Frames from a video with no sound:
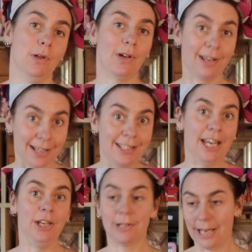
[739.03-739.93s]
You're going to
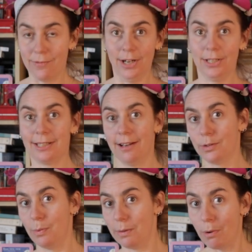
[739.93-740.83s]
continuously find
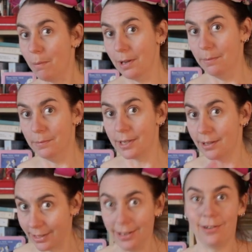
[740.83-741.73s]
yourselves with problems
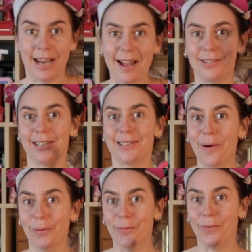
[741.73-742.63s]
that you're going to have to
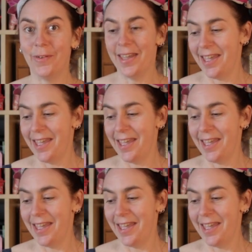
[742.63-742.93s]
solve.